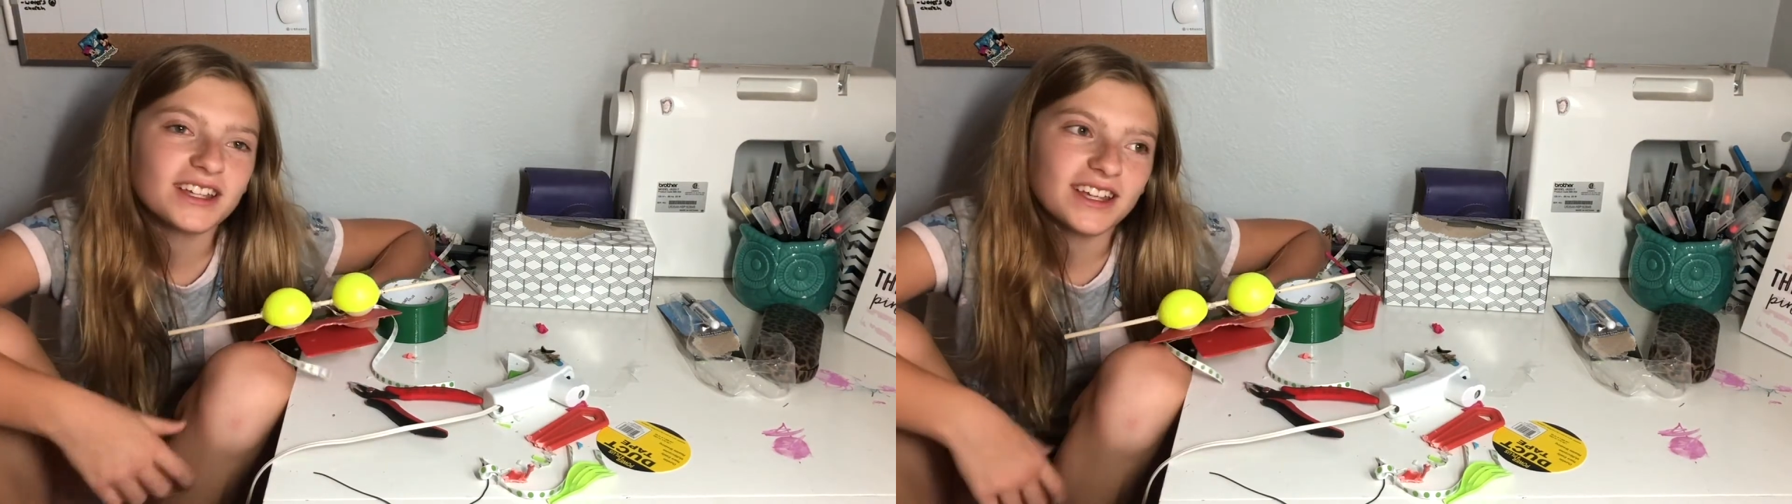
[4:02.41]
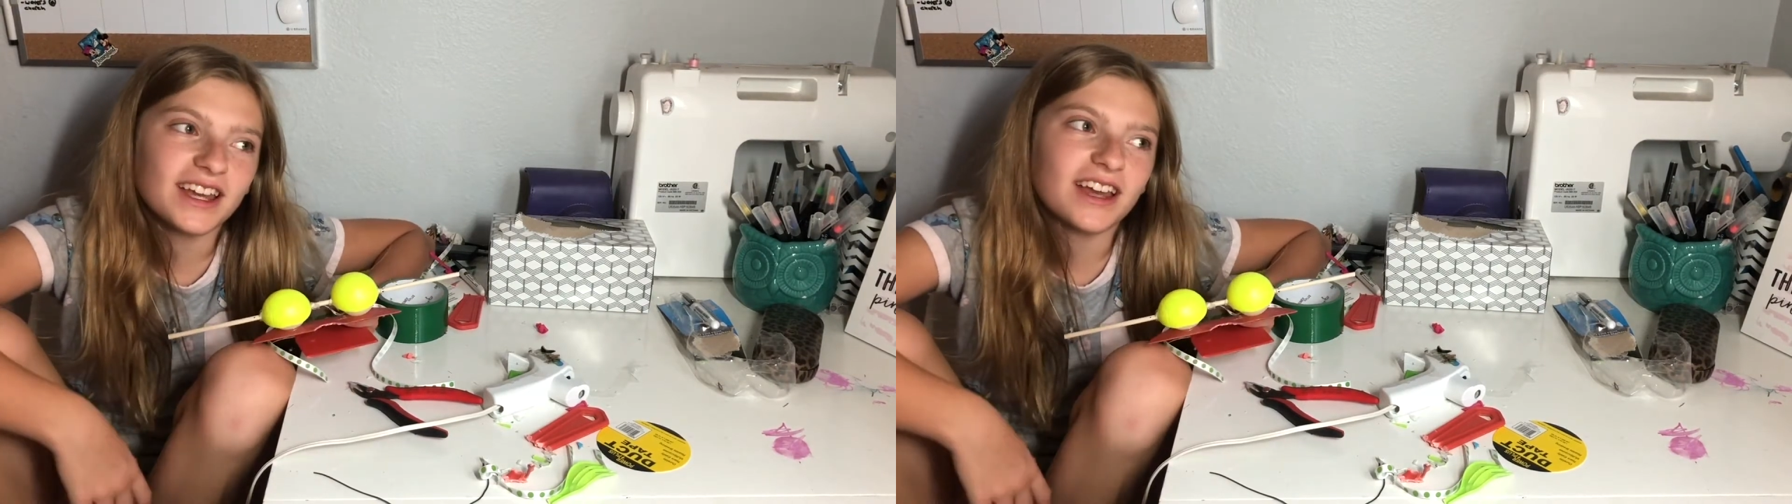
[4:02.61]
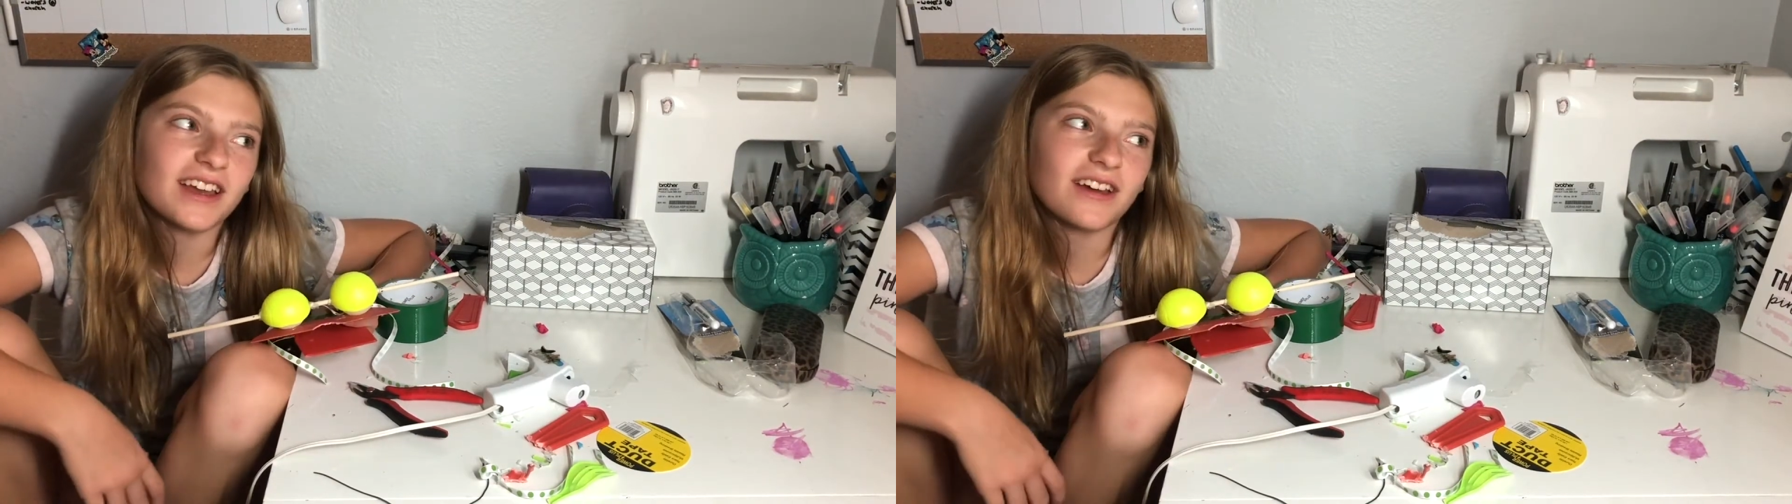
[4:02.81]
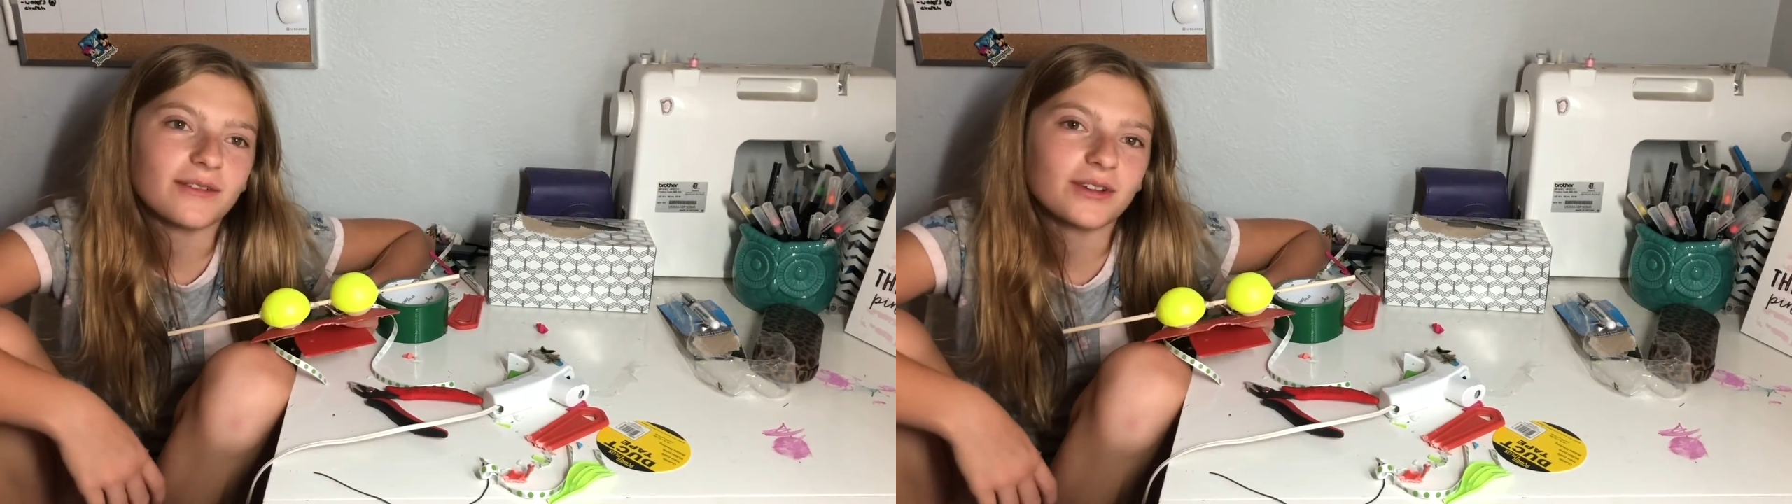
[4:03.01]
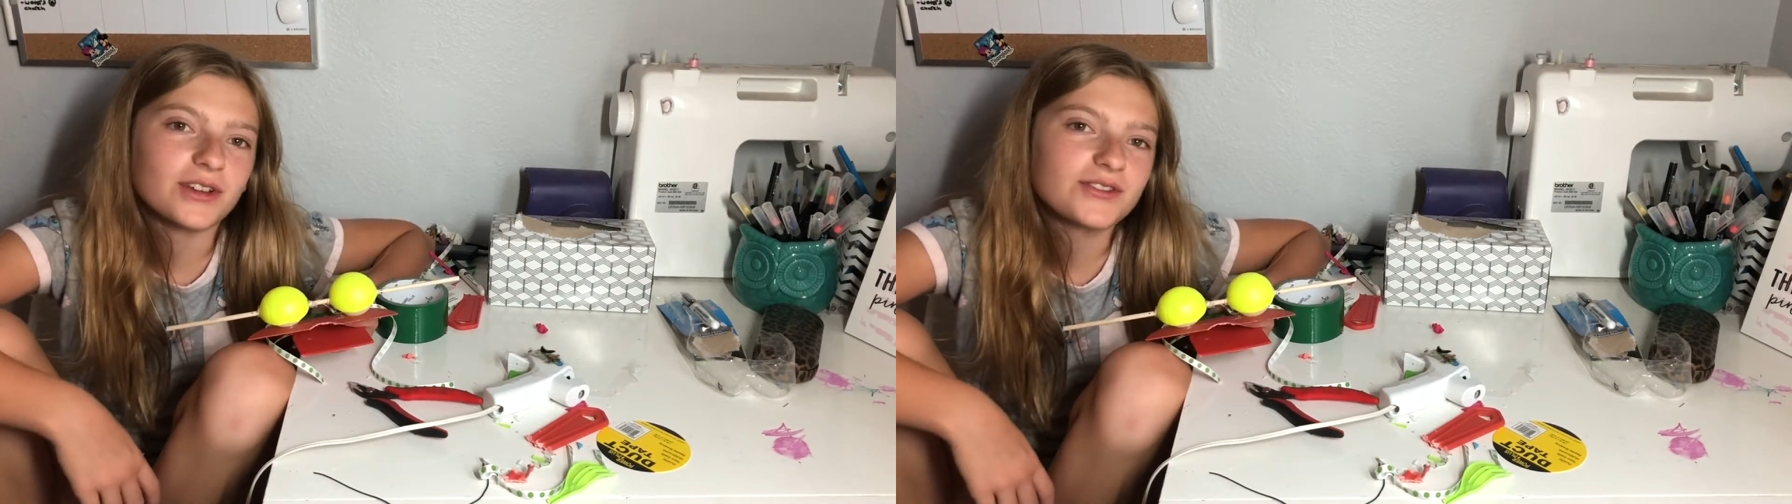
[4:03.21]
and I'm
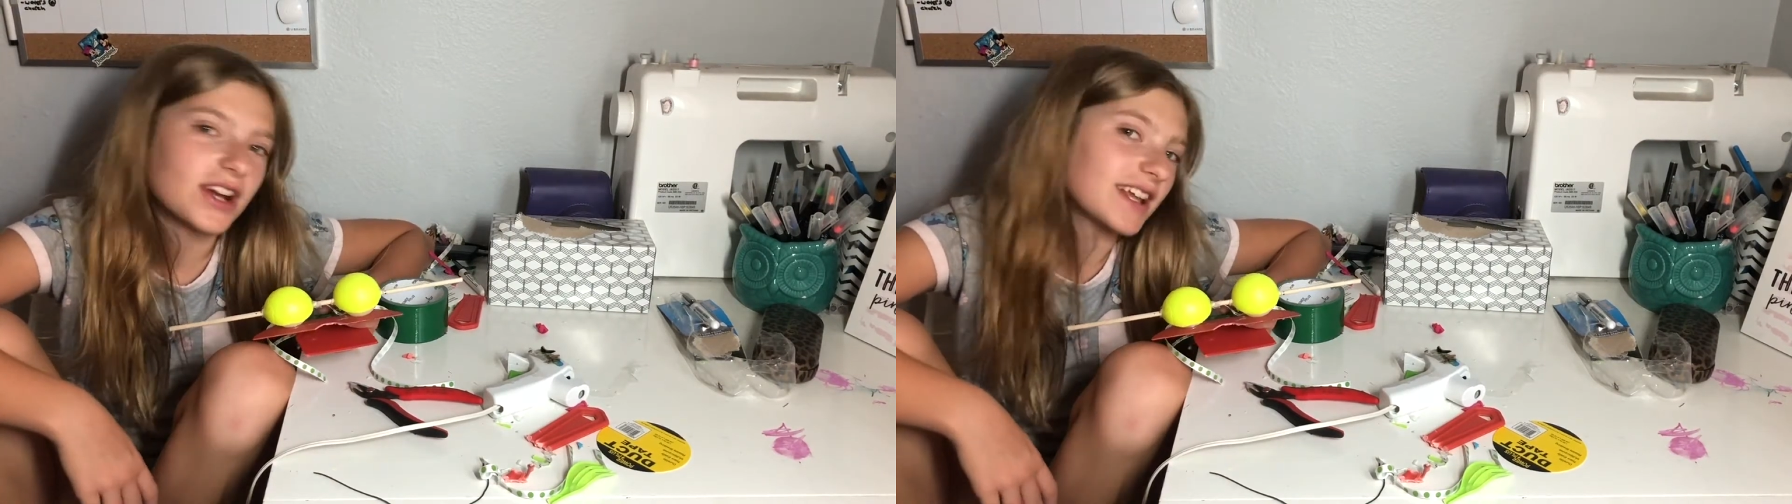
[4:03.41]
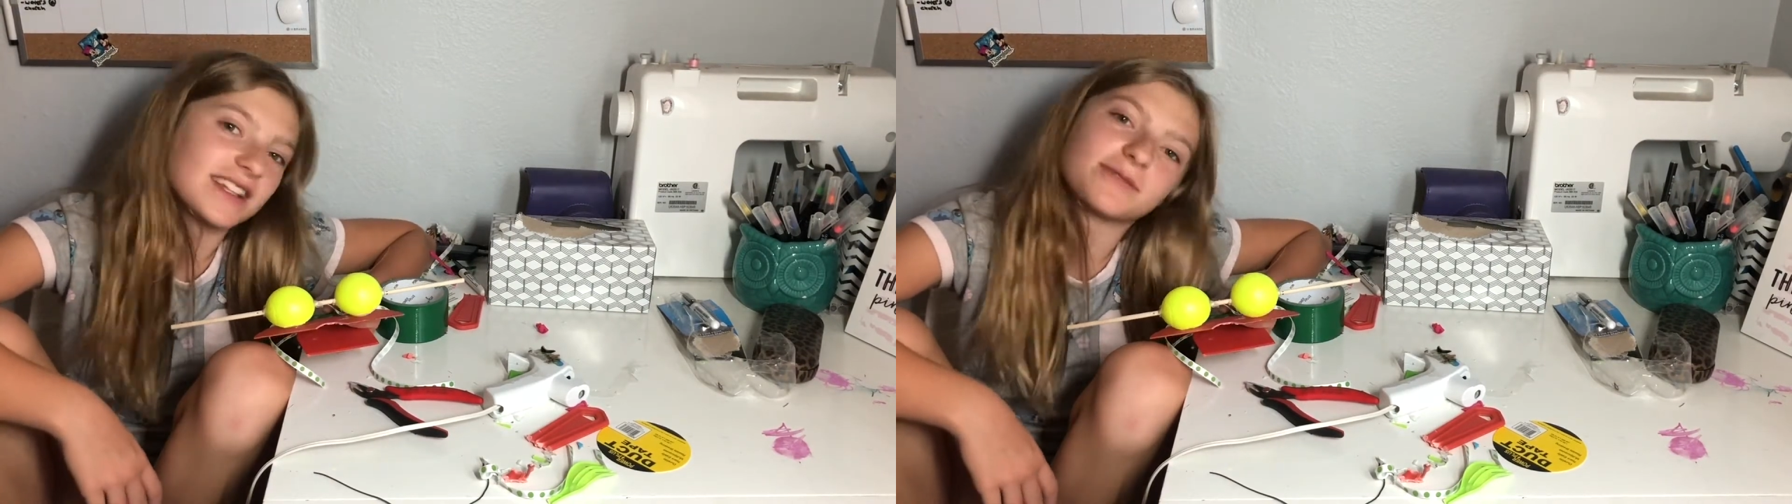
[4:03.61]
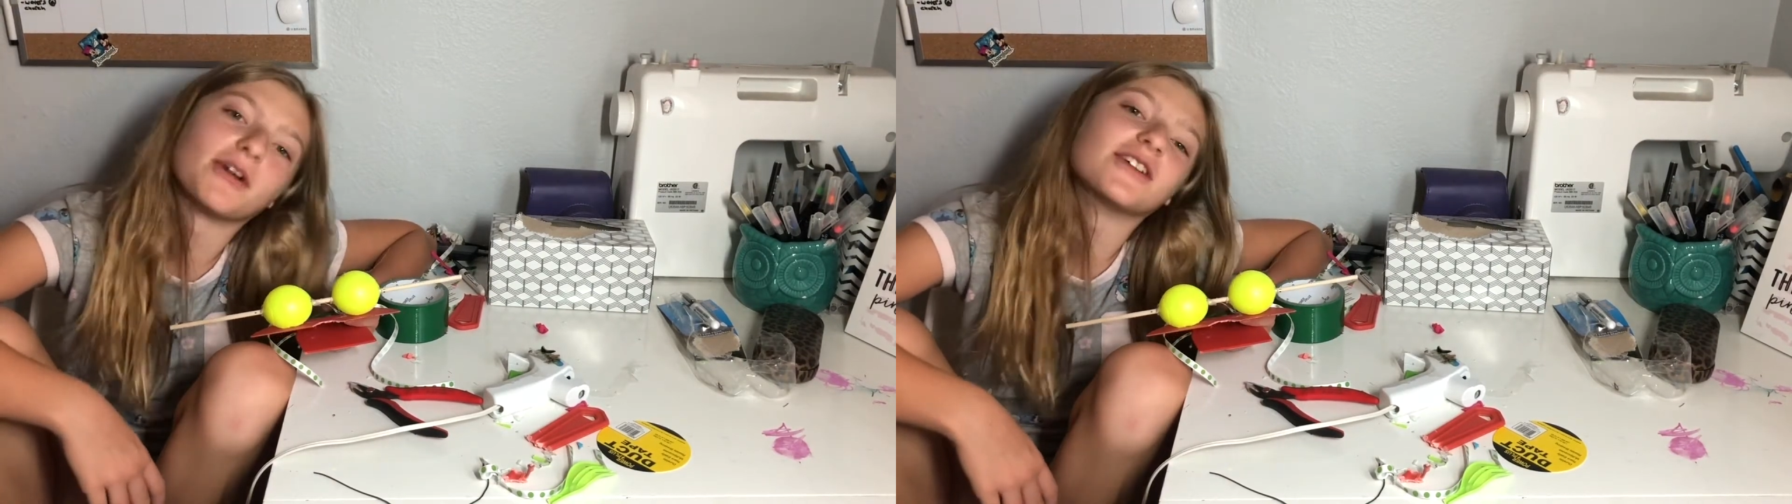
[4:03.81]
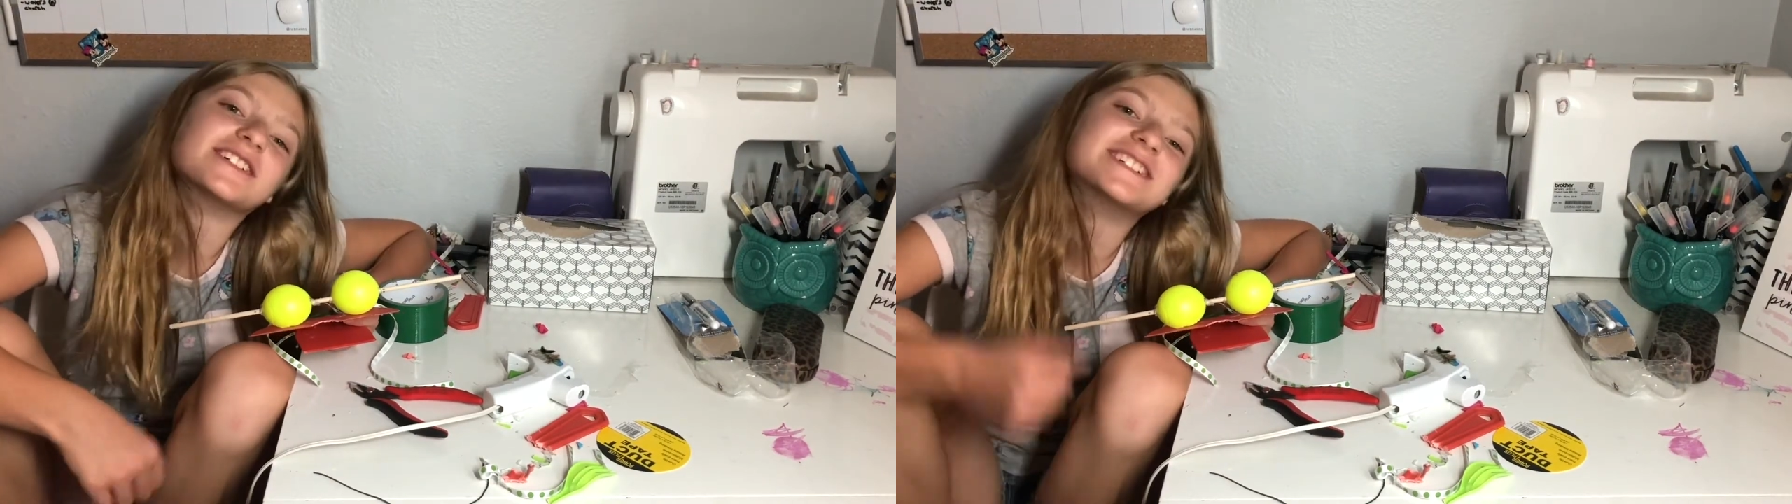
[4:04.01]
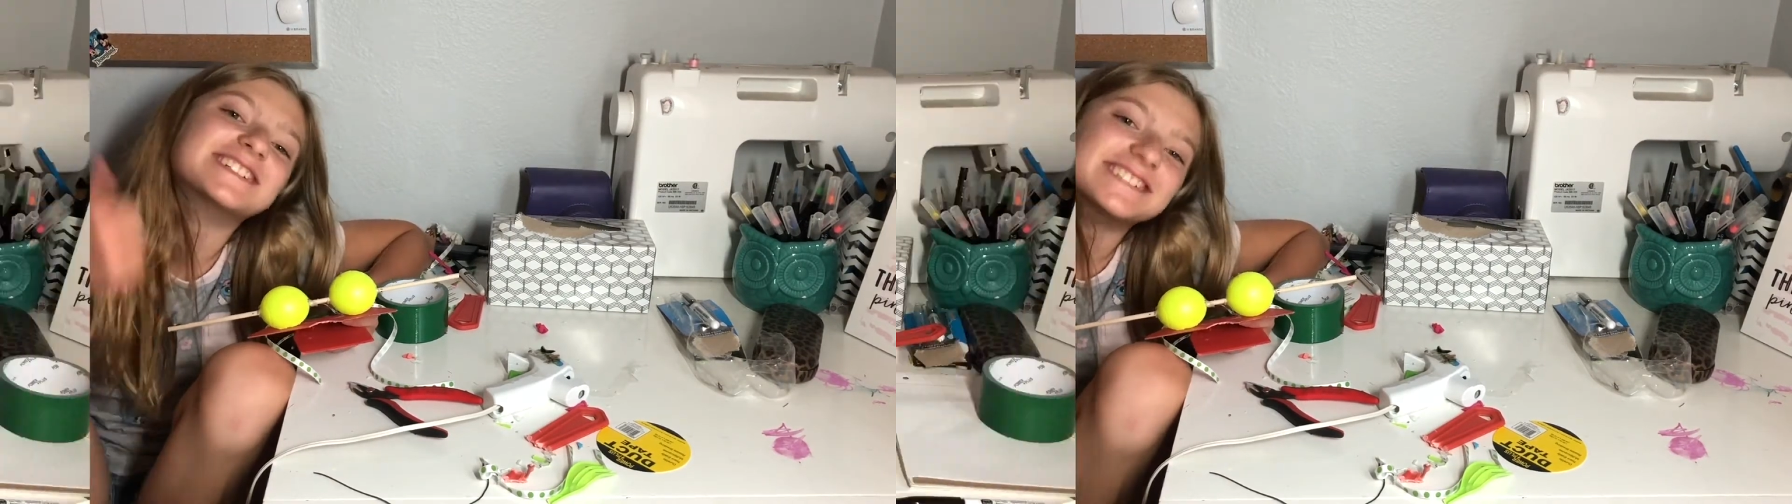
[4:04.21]
going to try it again tomorrow. It's the